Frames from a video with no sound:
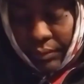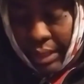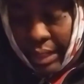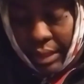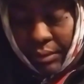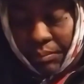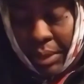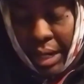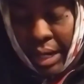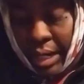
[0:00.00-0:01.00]
and
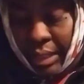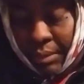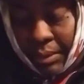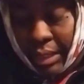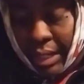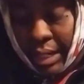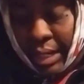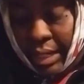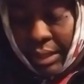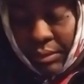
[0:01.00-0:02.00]
Bond number
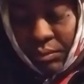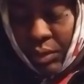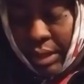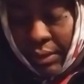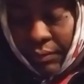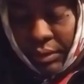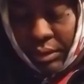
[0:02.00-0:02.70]
nine, whatever